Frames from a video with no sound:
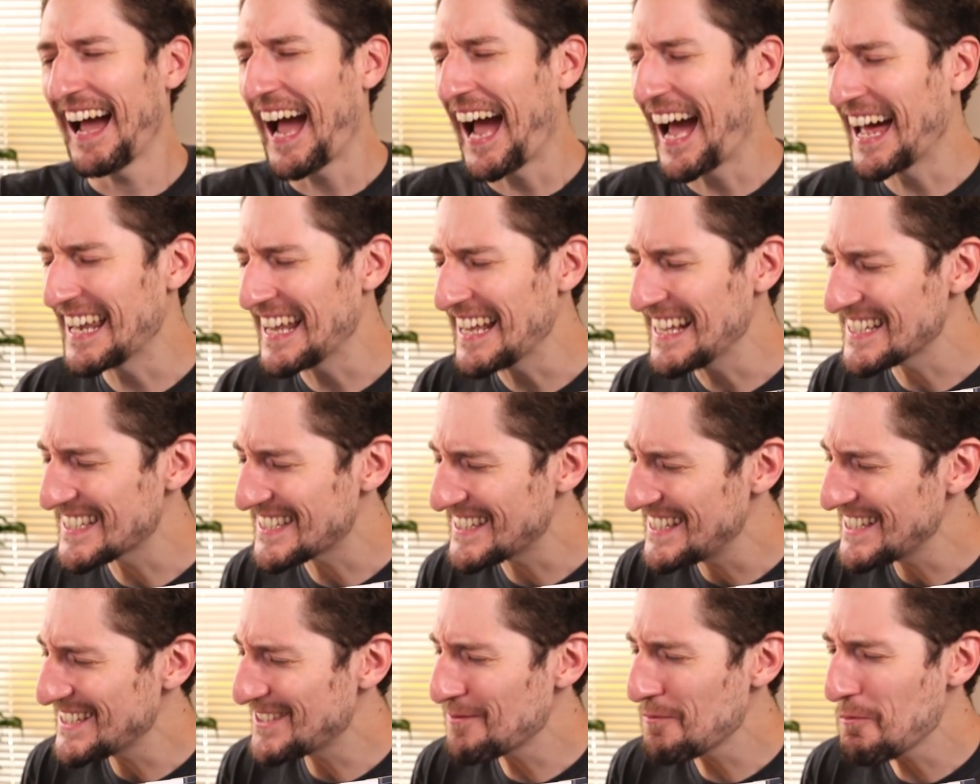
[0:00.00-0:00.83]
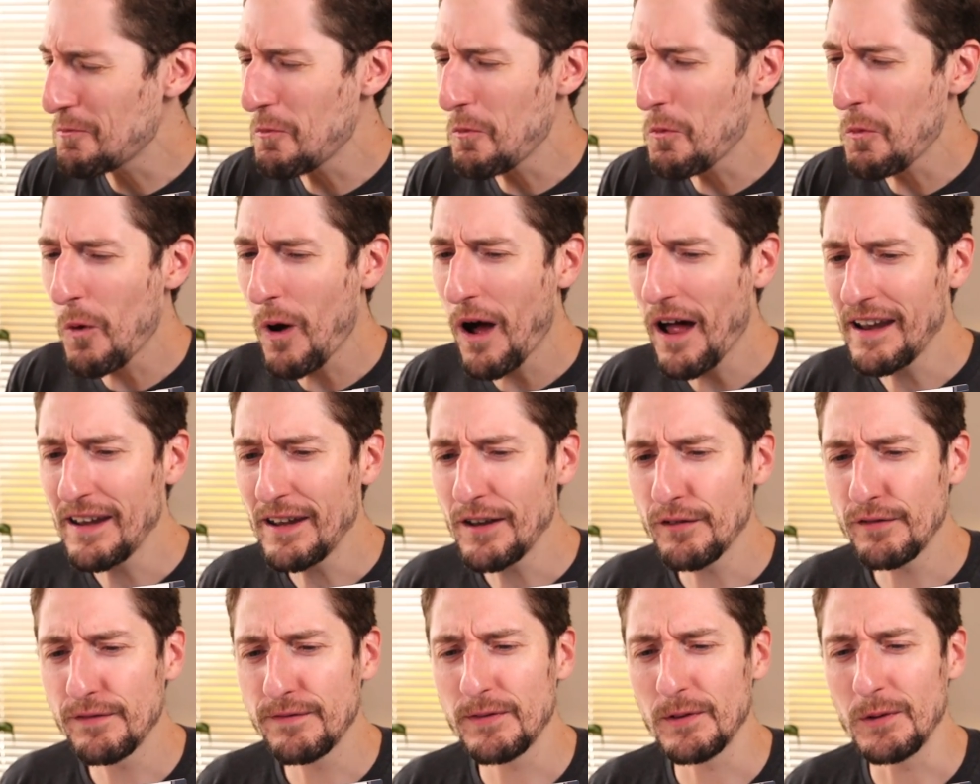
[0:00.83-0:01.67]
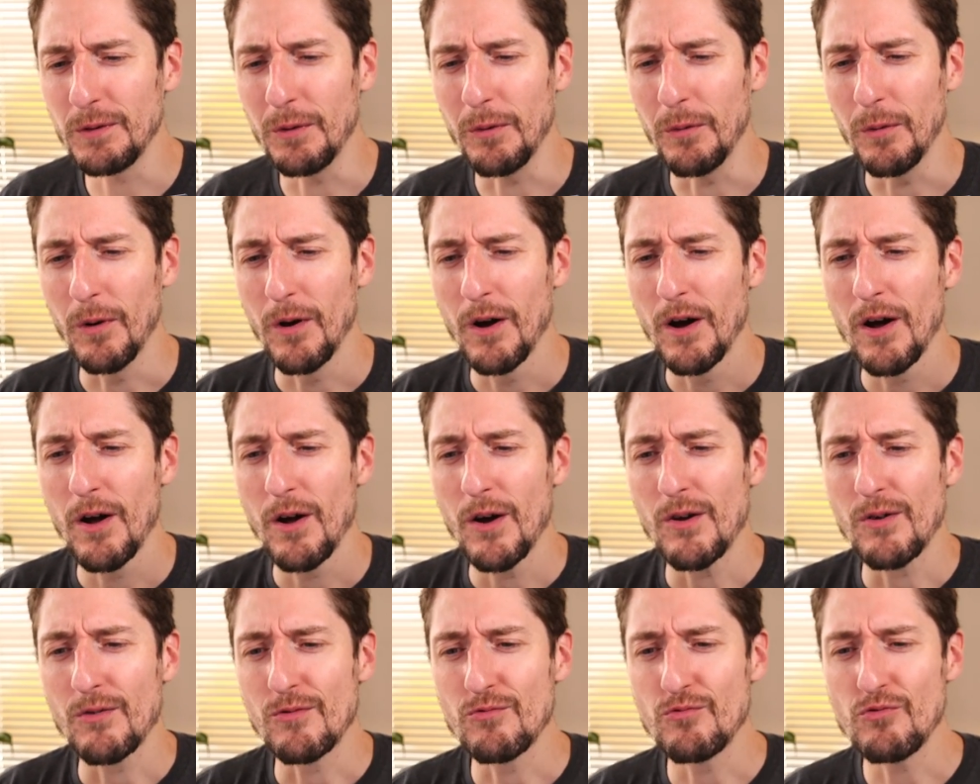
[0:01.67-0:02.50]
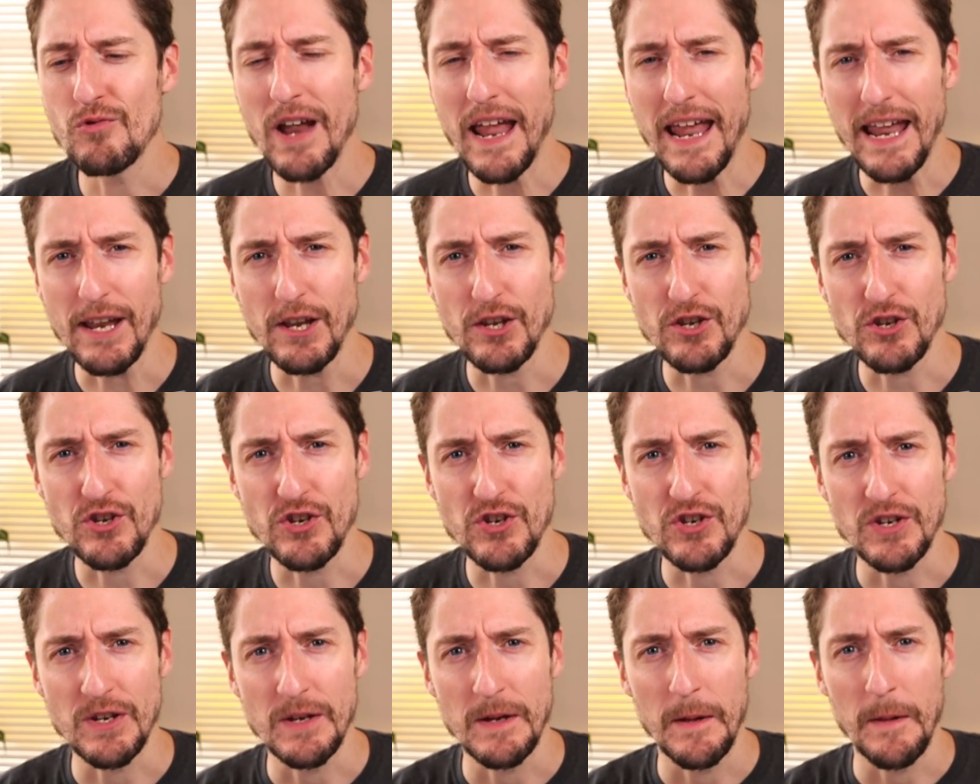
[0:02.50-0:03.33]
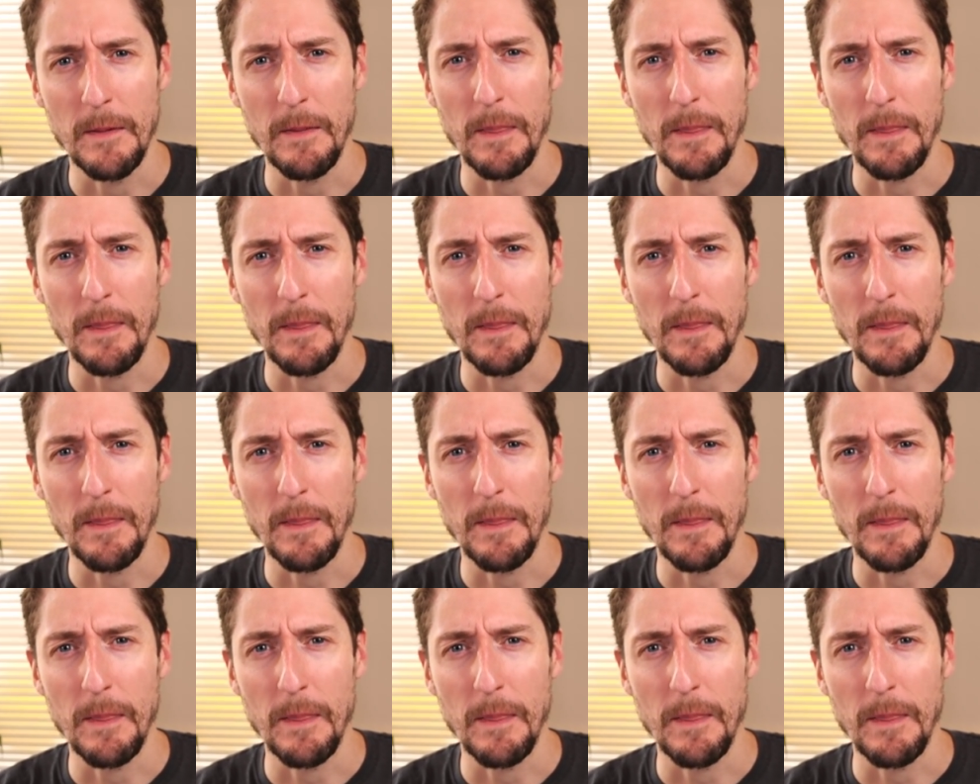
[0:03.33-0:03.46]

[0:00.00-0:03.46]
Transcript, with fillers: And it's this wonderful, rich,